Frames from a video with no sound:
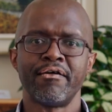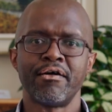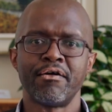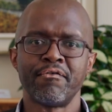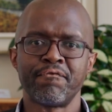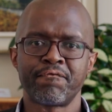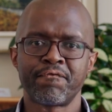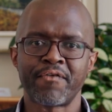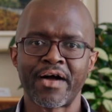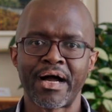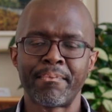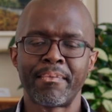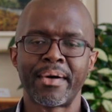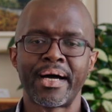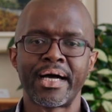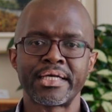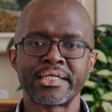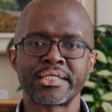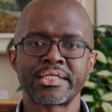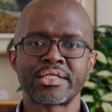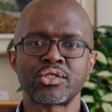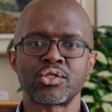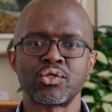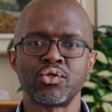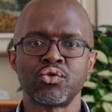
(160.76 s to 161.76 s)

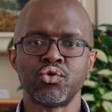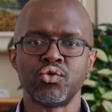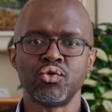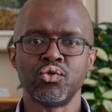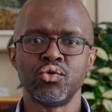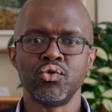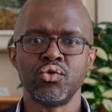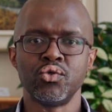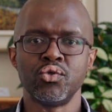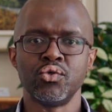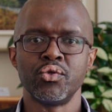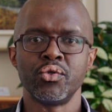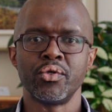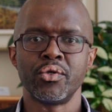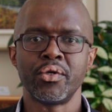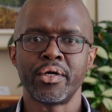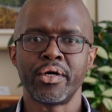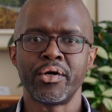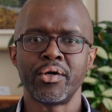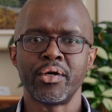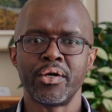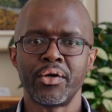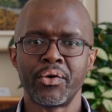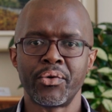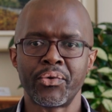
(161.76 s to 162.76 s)
farmers who
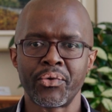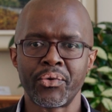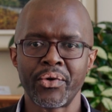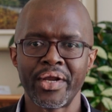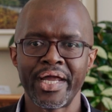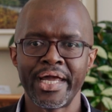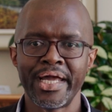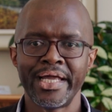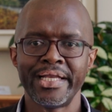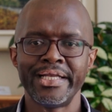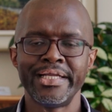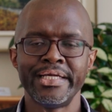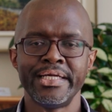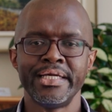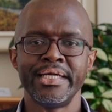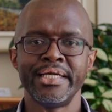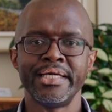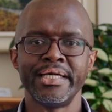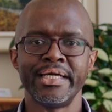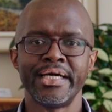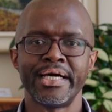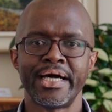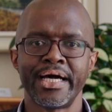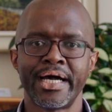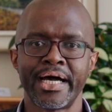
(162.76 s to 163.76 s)

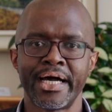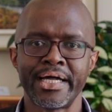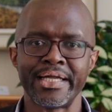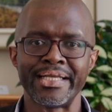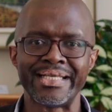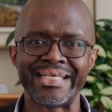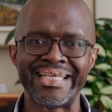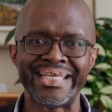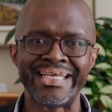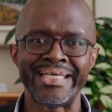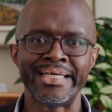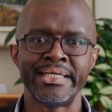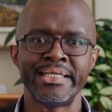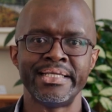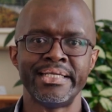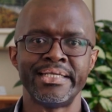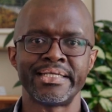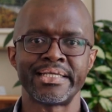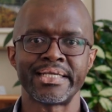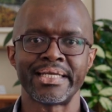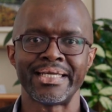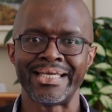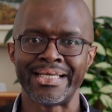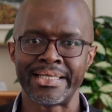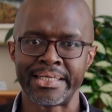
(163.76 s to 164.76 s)
really need
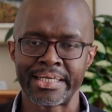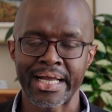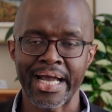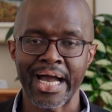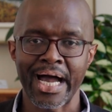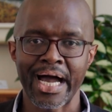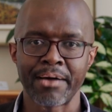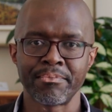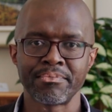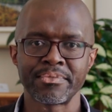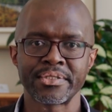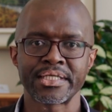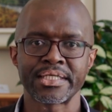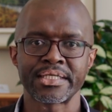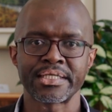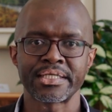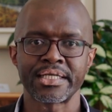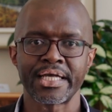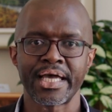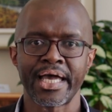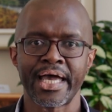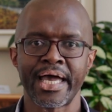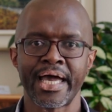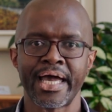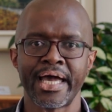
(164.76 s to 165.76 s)

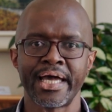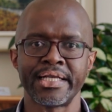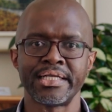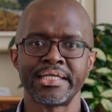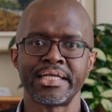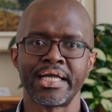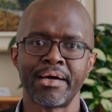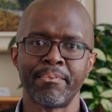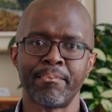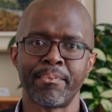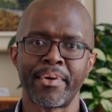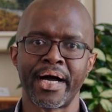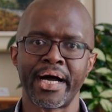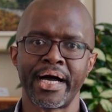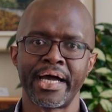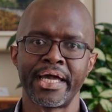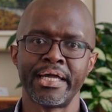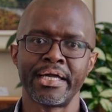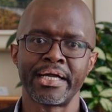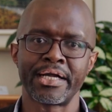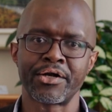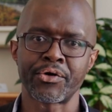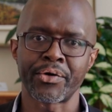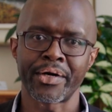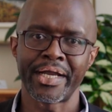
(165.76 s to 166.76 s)
incomes, and
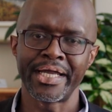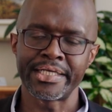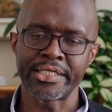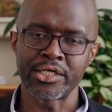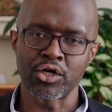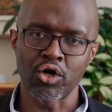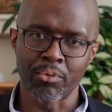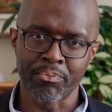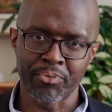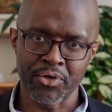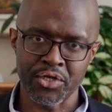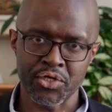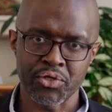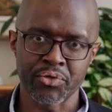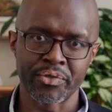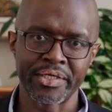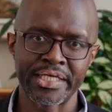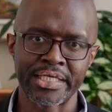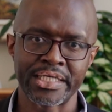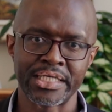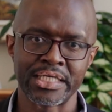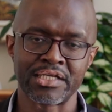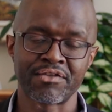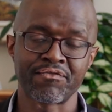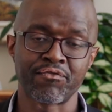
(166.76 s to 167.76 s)
by creating
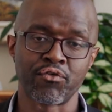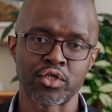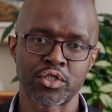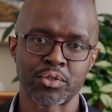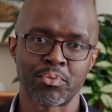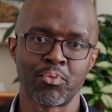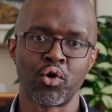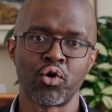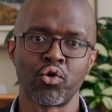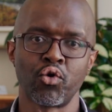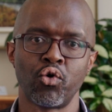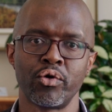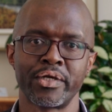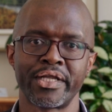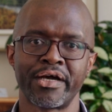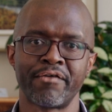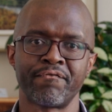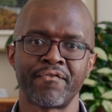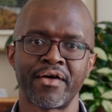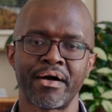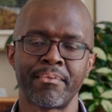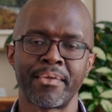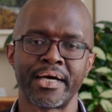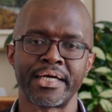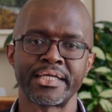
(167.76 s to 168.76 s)
opportunities for smallholder
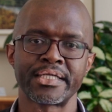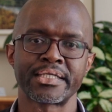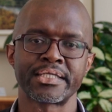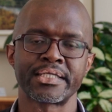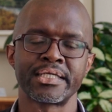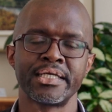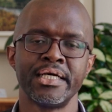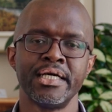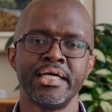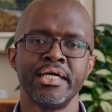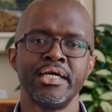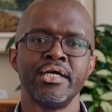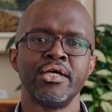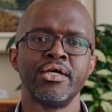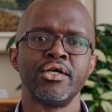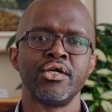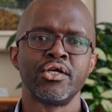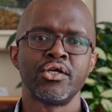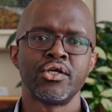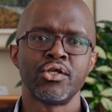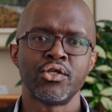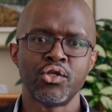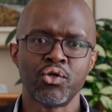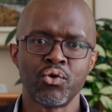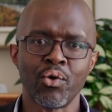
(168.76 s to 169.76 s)
farmers,
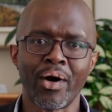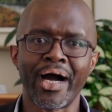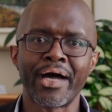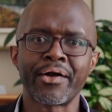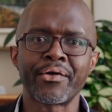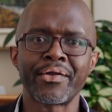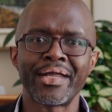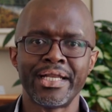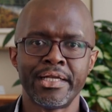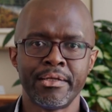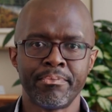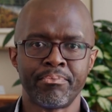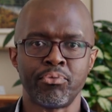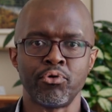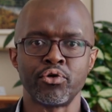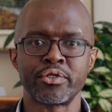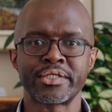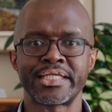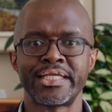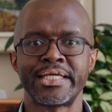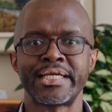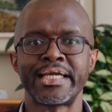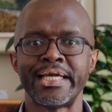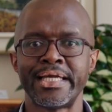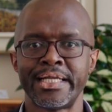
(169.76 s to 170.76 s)
you are really
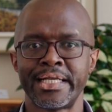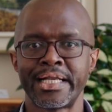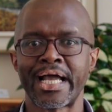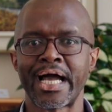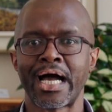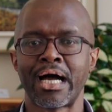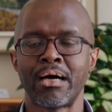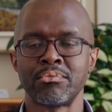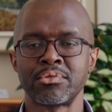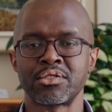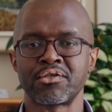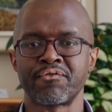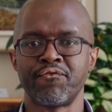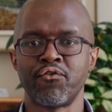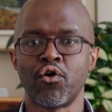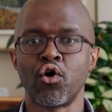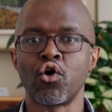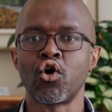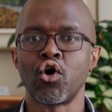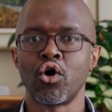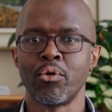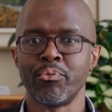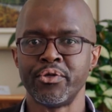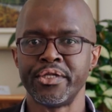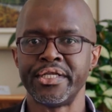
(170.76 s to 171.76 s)
boosting incomes for
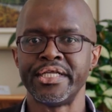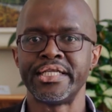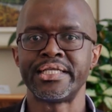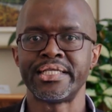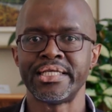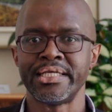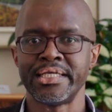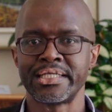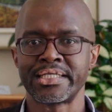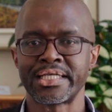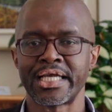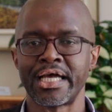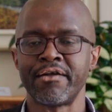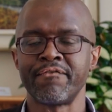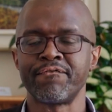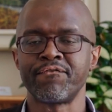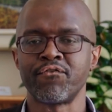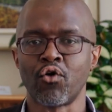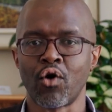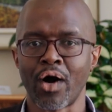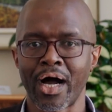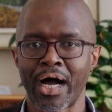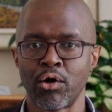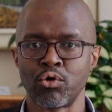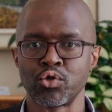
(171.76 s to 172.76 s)
communities and
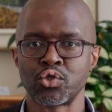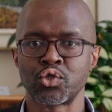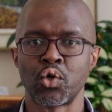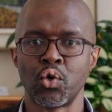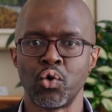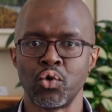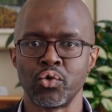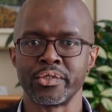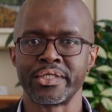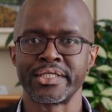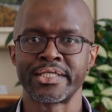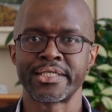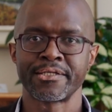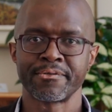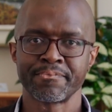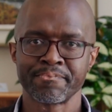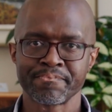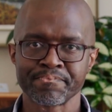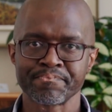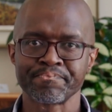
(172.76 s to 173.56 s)
for households.